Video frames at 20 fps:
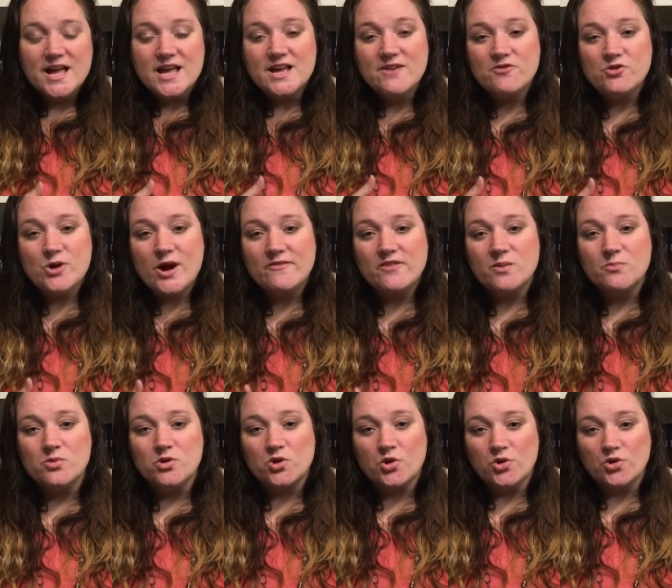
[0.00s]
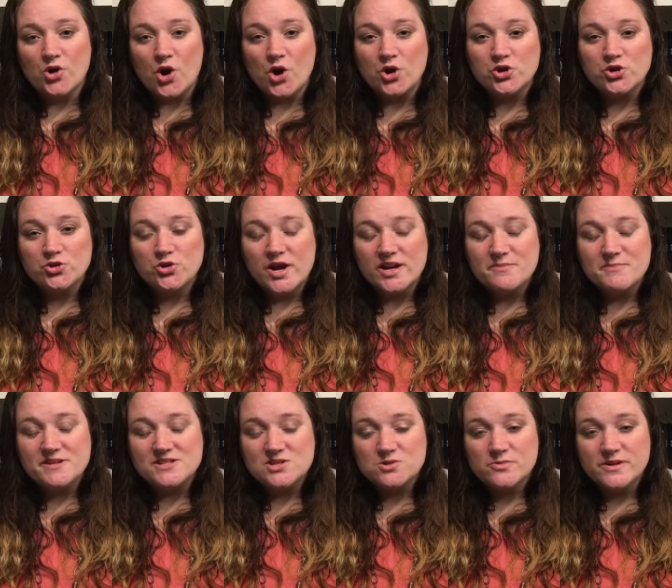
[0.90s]
If you have a book or an arc you'd like
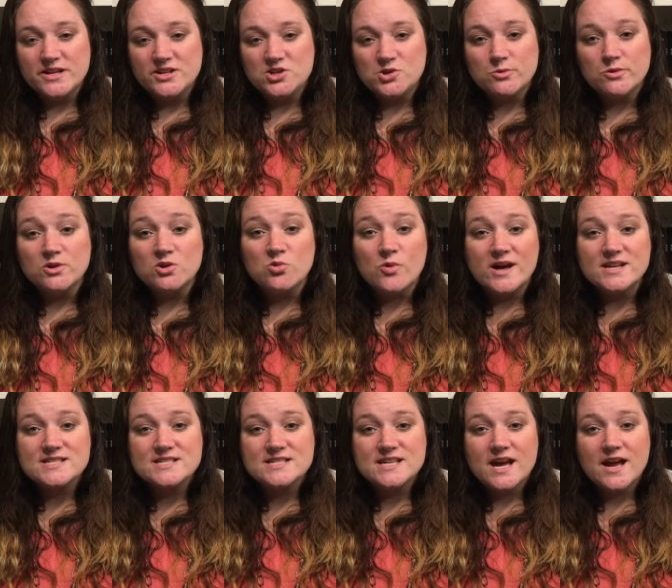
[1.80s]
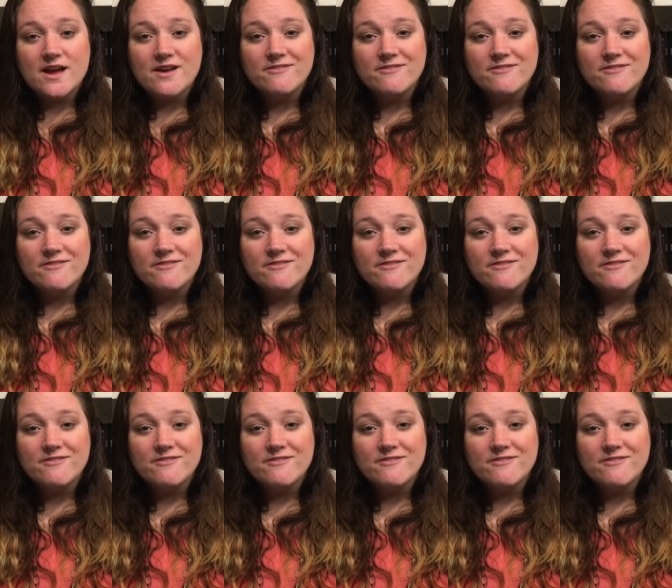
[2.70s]
me to read, you can request